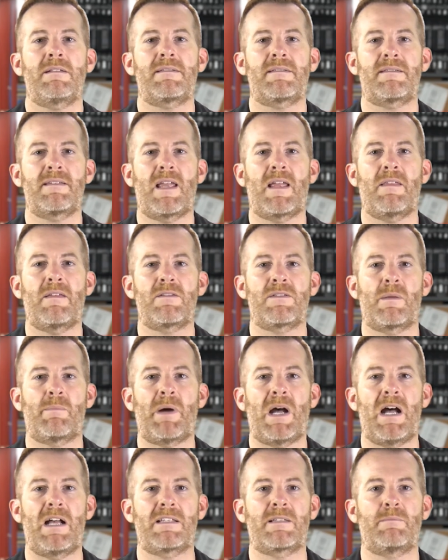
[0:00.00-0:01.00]
say there's a
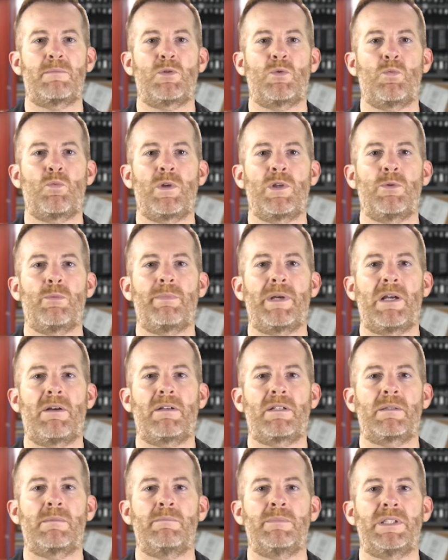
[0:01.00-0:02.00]
possible wheel
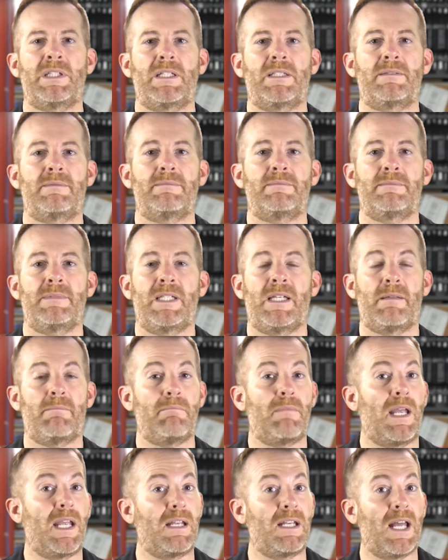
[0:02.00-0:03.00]
bearing complaint. It
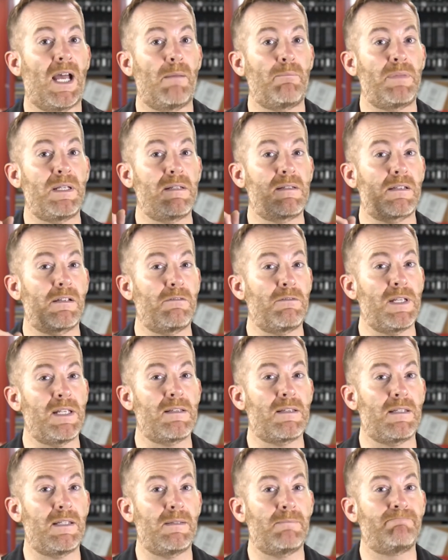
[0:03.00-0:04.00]
may not be so
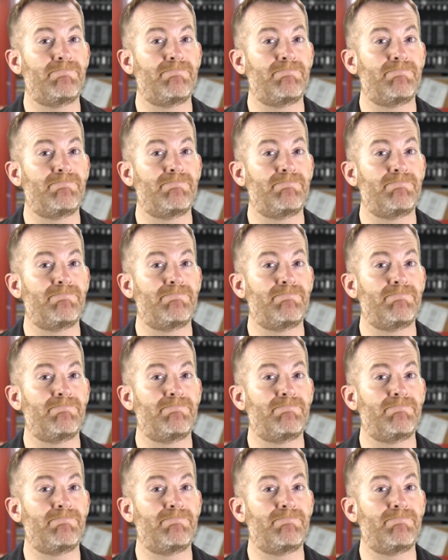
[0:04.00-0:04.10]
easy.